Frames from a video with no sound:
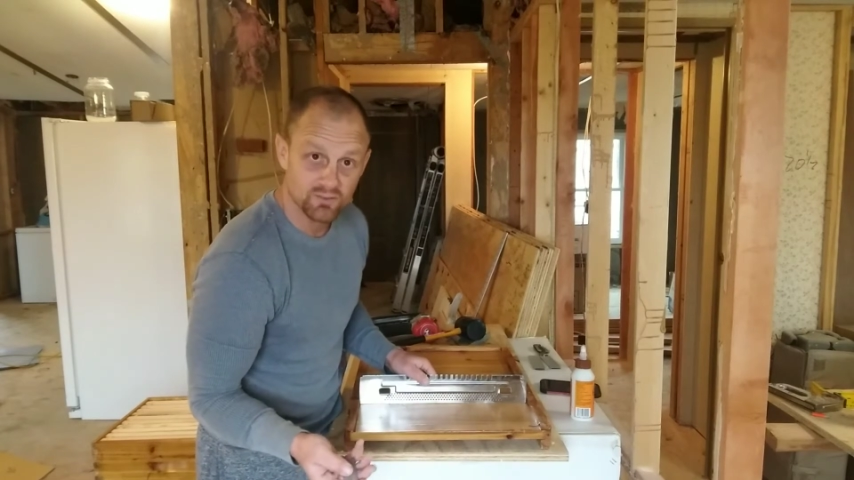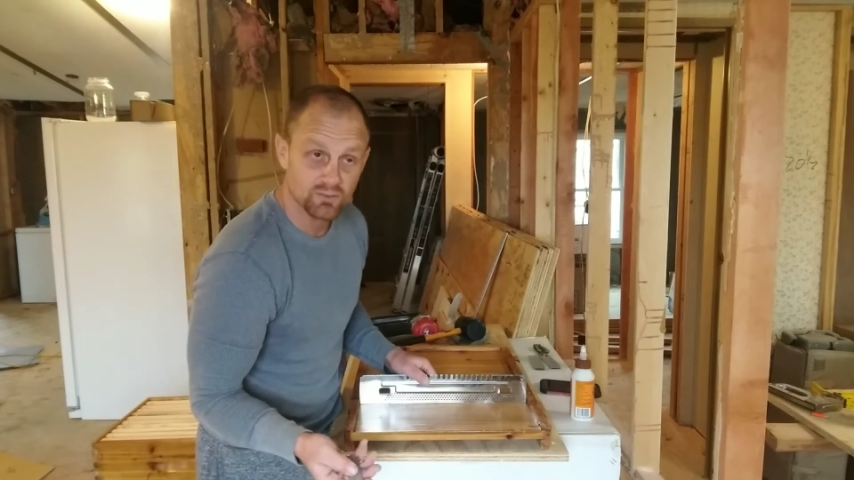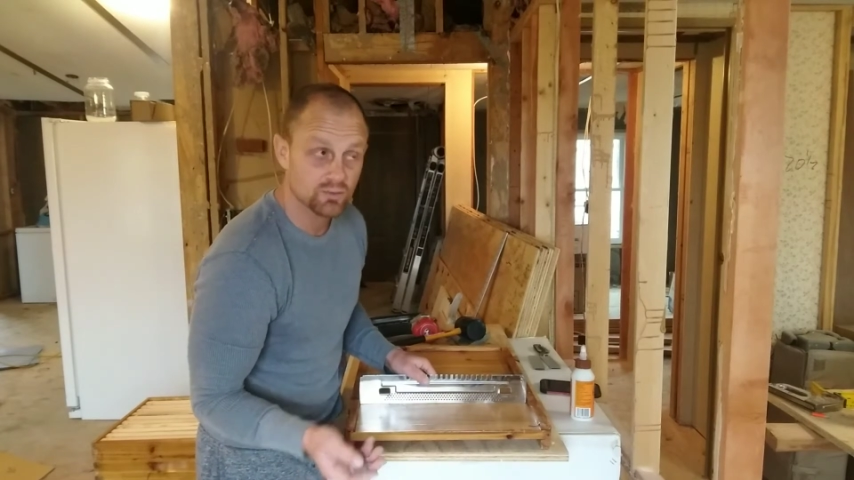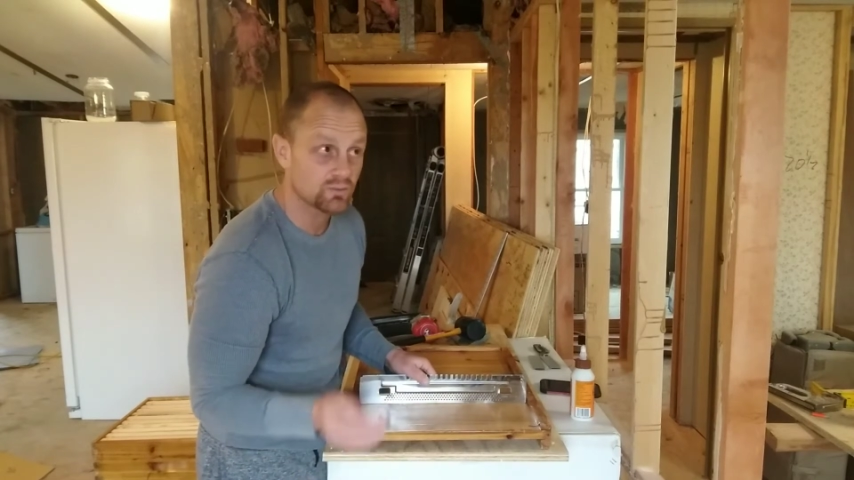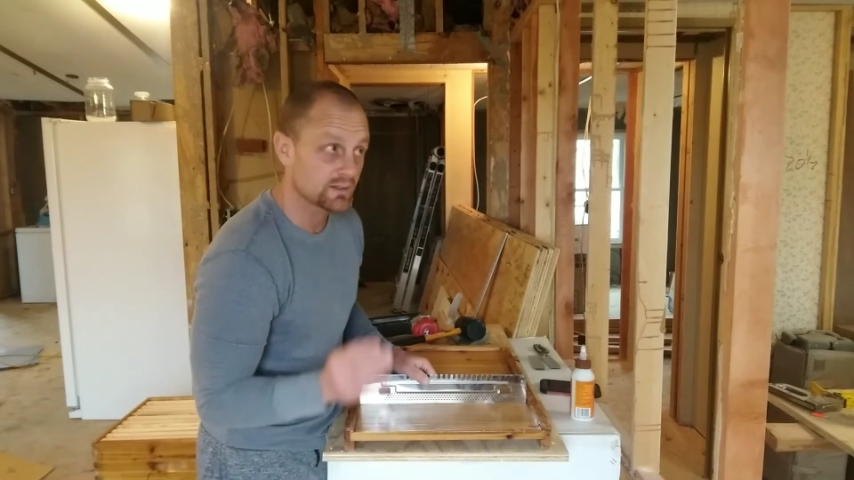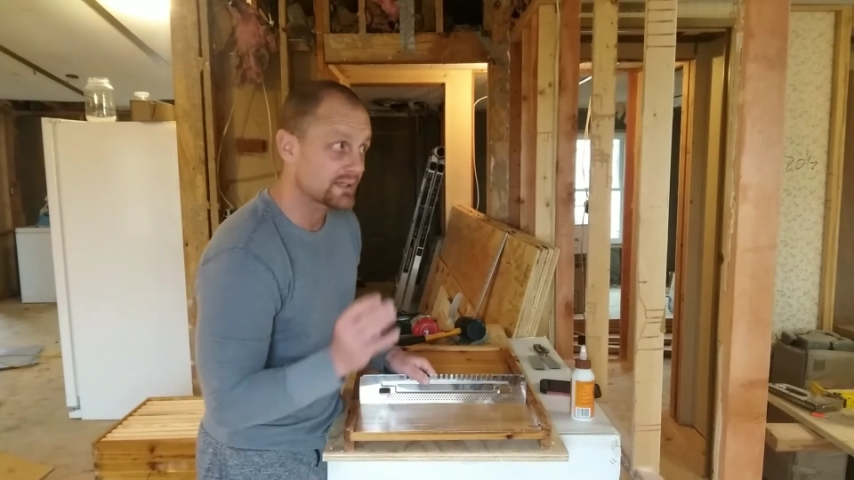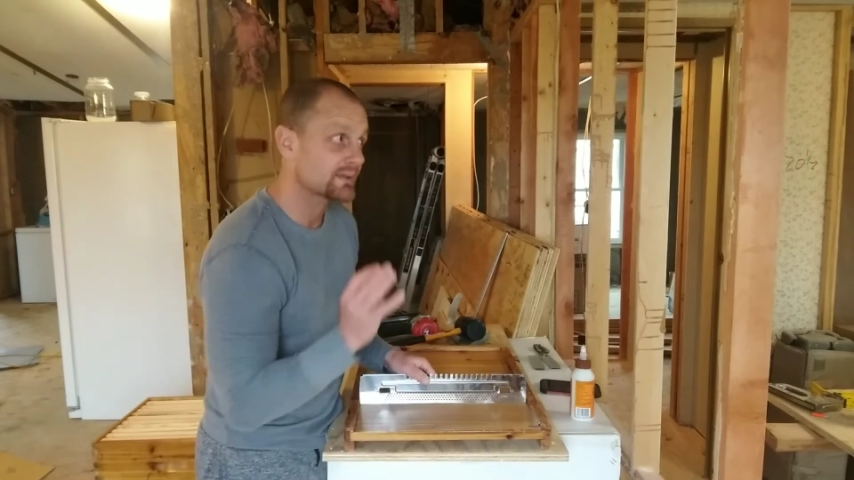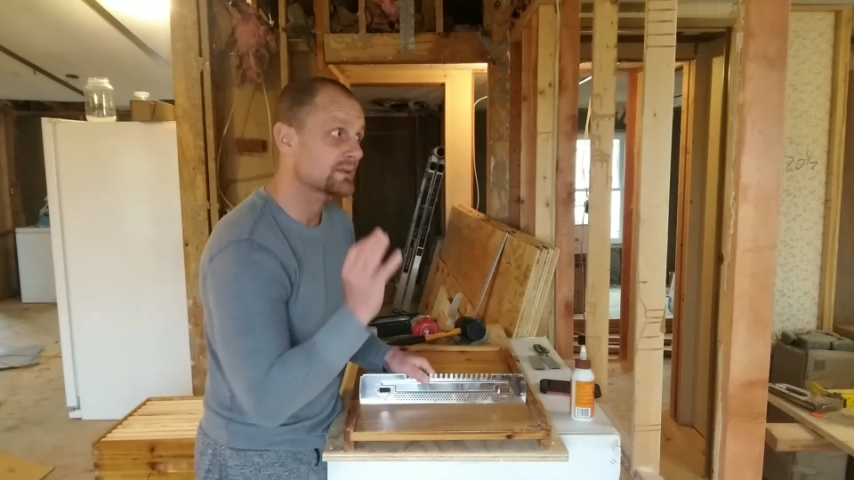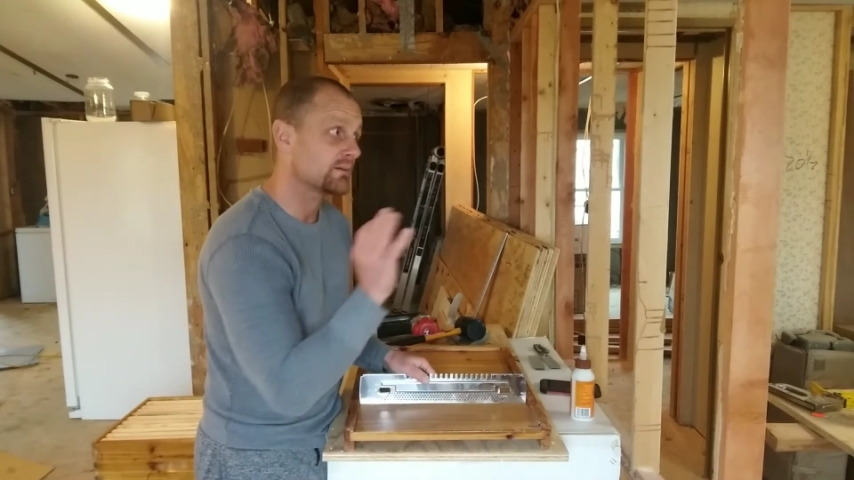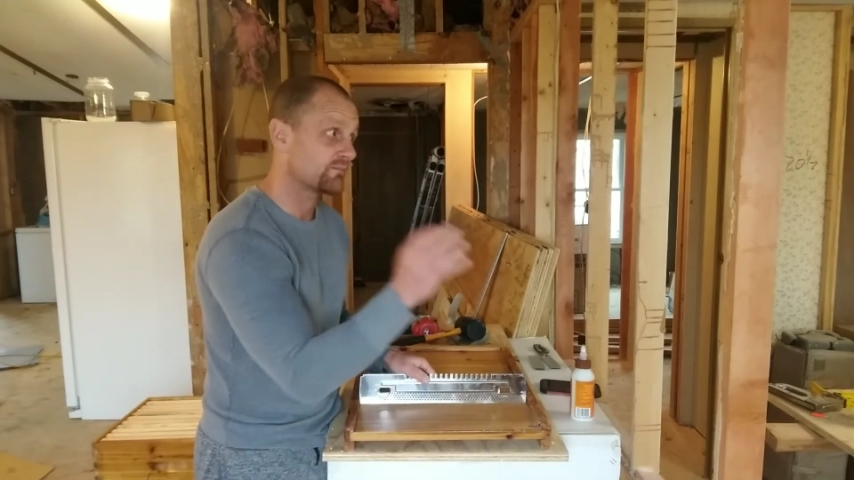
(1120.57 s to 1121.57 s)
do to
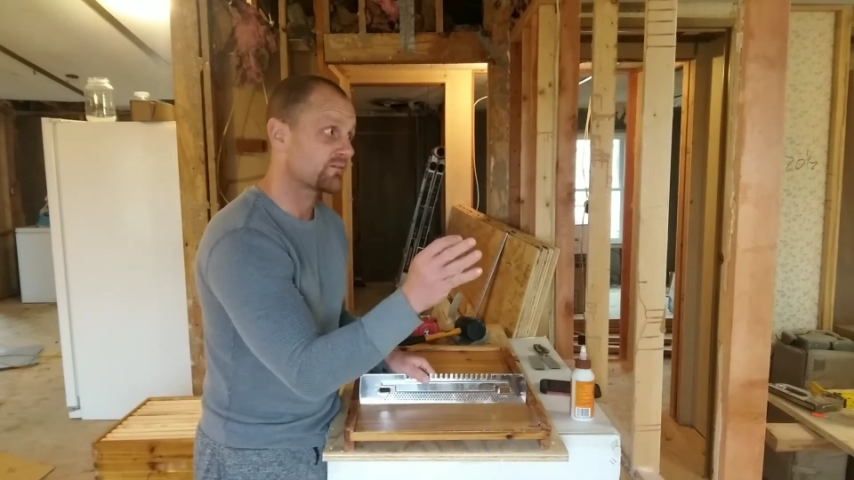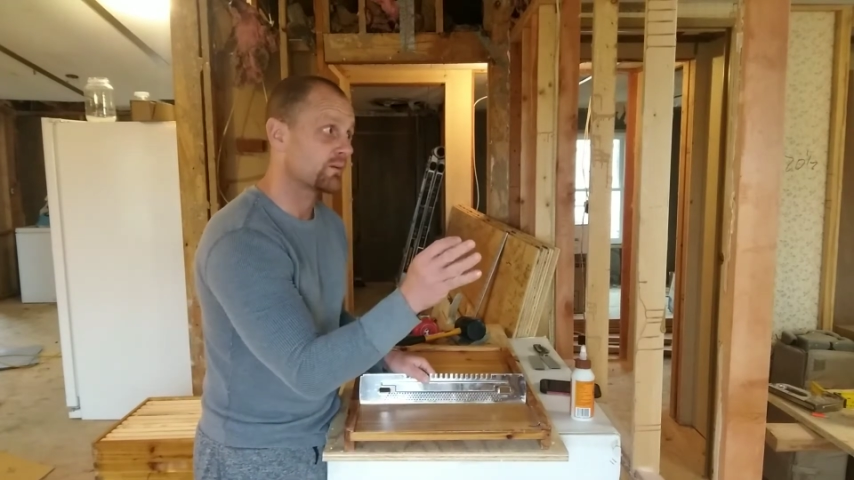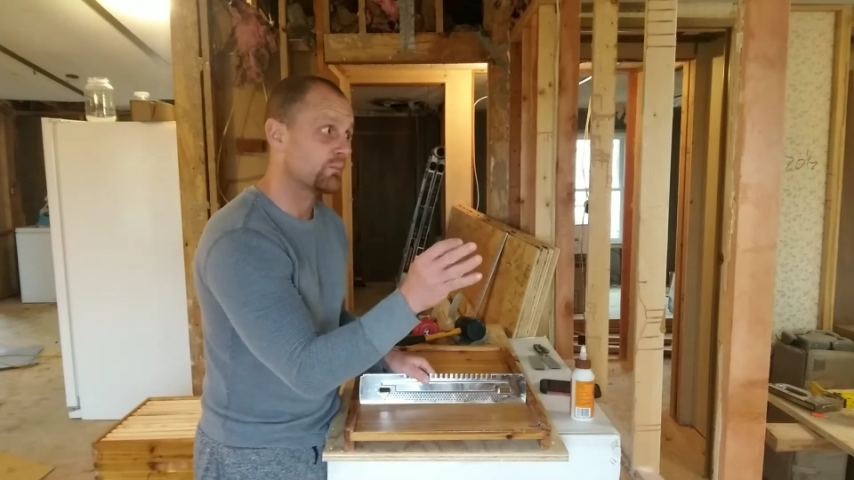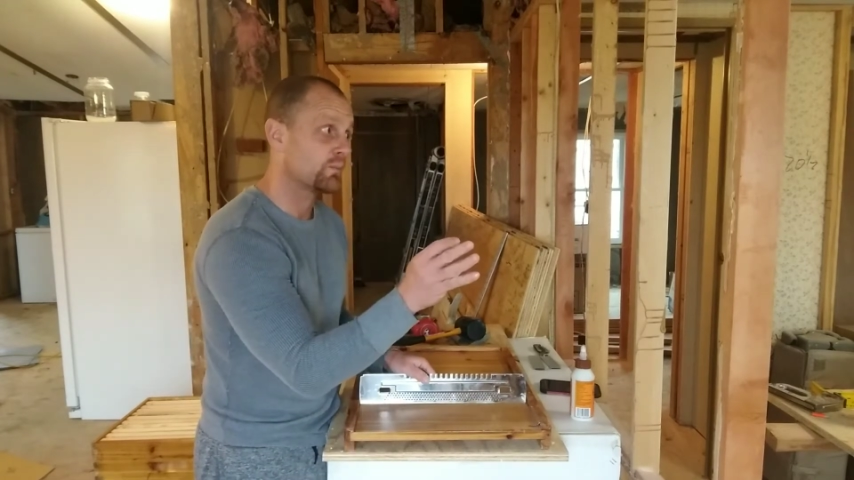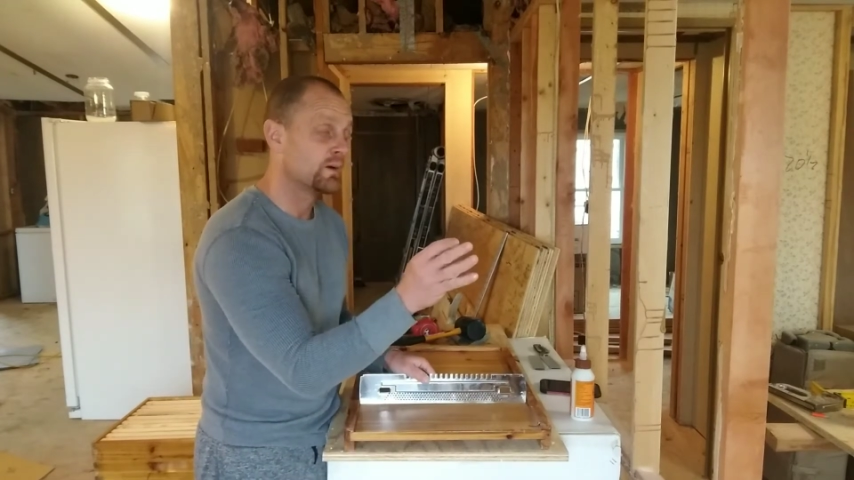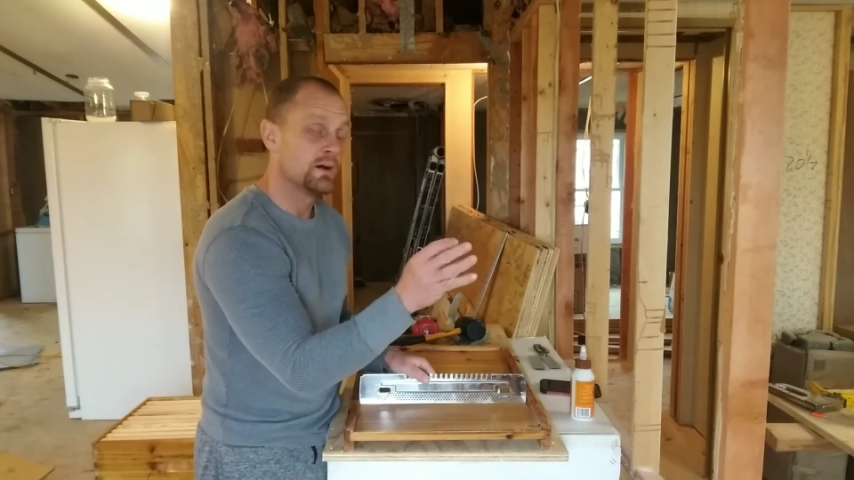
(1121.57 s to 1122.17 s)
get them from